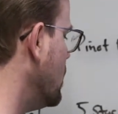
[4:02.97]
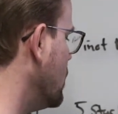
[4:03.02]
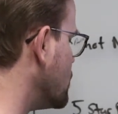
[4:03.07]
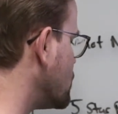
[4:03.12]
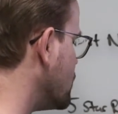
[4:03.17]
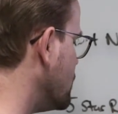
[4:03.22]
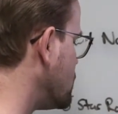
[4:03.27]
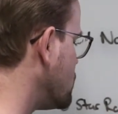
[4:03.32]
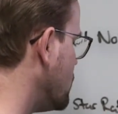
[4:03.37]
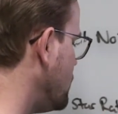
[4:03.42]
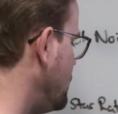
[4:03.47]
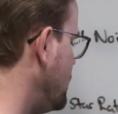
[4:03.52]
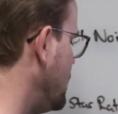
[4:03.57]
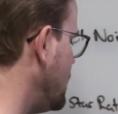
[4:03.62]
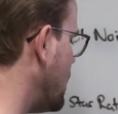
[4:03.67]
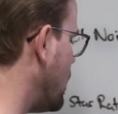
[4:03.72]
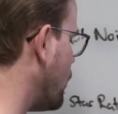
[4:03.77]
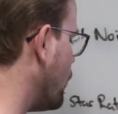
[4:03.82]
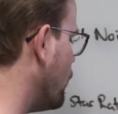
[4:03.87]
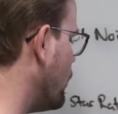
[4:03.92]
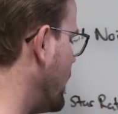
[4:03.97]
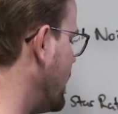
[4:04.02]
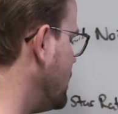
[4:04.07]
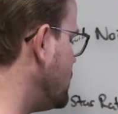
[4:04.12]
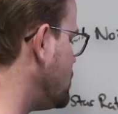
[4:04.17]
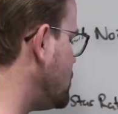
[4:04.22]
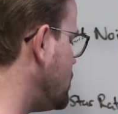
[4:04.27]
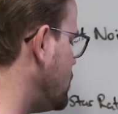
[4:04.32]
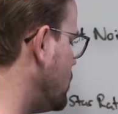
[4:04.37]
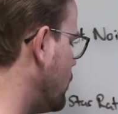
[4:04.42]
So this would be a
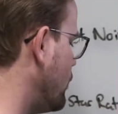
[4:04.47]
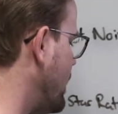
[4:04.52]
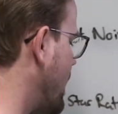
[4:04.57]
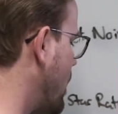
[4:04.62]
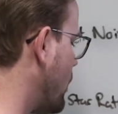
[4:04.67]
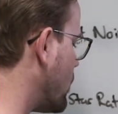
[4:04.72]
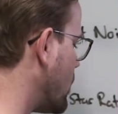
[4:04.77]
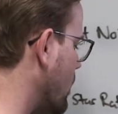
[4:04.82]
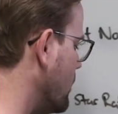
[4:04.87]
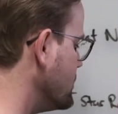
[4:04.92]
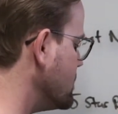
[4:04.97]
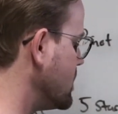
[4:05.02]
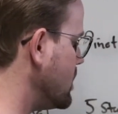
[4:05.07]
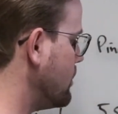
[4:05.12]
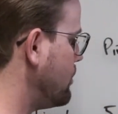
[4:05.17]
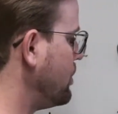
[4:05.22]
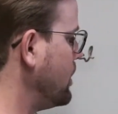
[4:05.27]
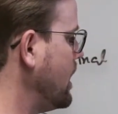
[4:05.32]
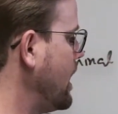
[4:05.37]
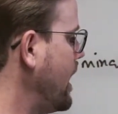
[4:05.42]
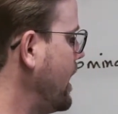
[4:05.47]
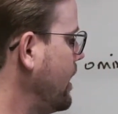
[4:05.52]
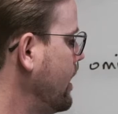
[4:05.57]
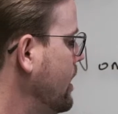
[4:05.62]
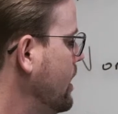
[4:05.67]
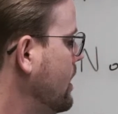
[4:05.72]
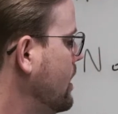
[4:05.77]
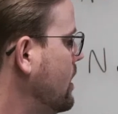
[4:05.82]
ratio now comes into play.